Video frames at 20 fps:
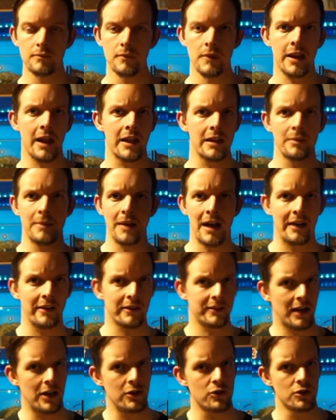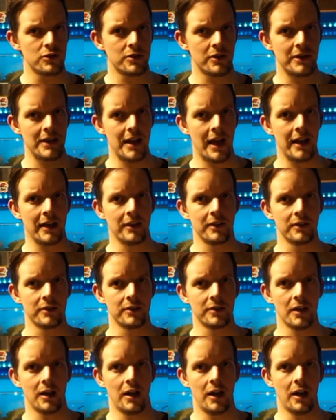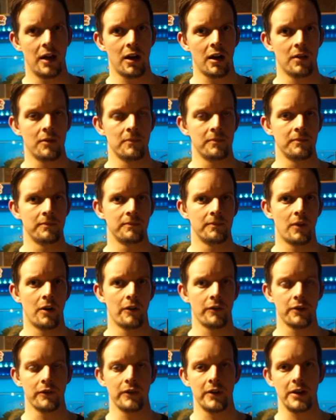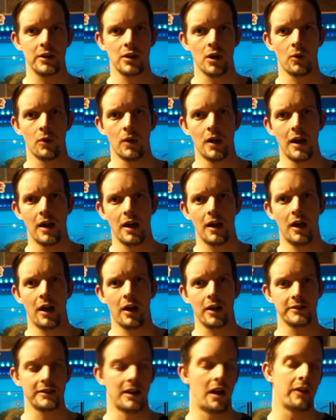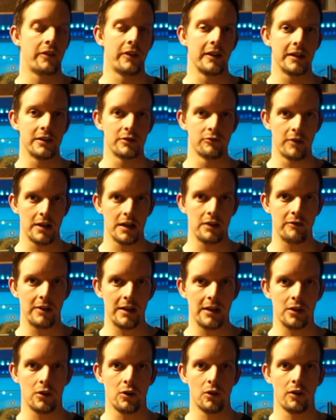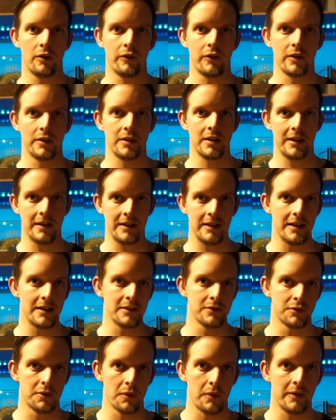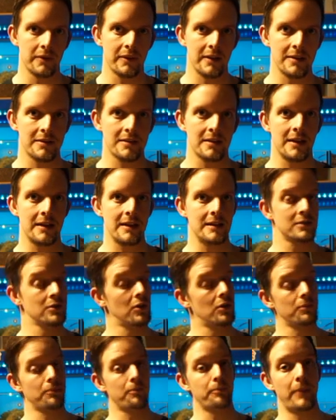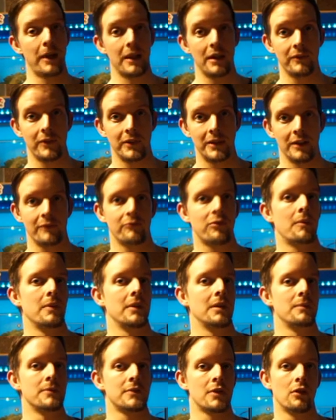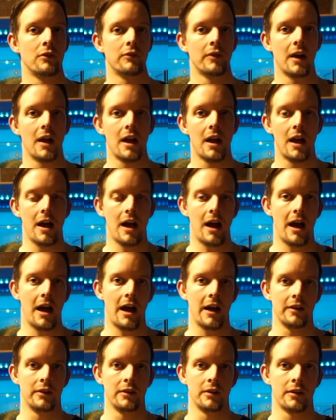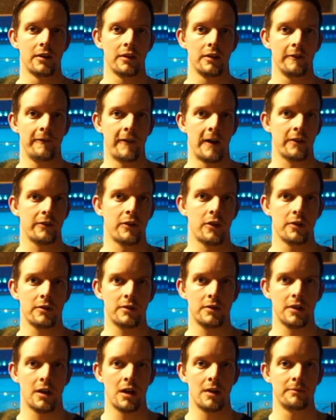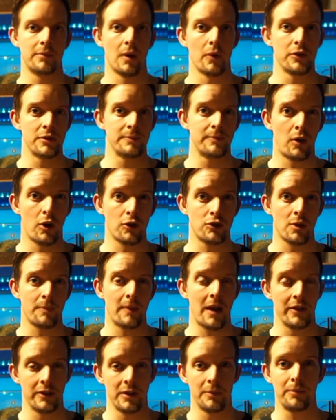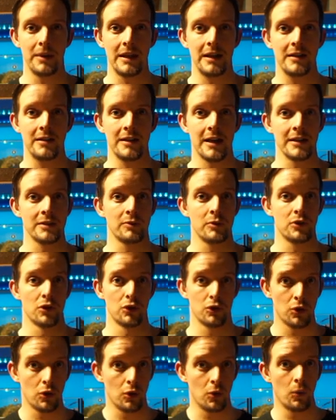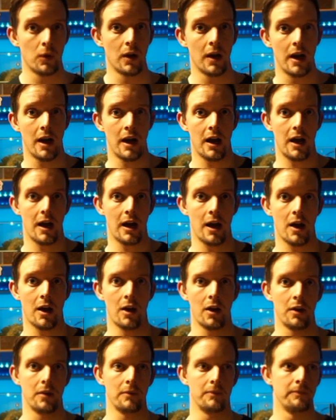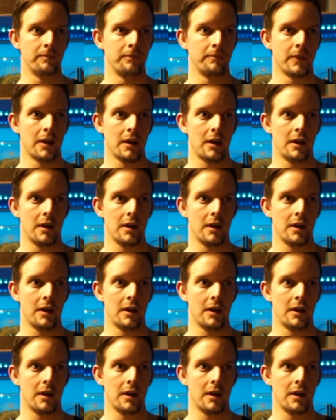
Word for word: yeah, there'll be annotations at the end um, of the video. So I think it's really, really good that he is doing this. He's not benefiting from it himself. And the fact that uh, both the Spider Shop and the BTS, which are two, um,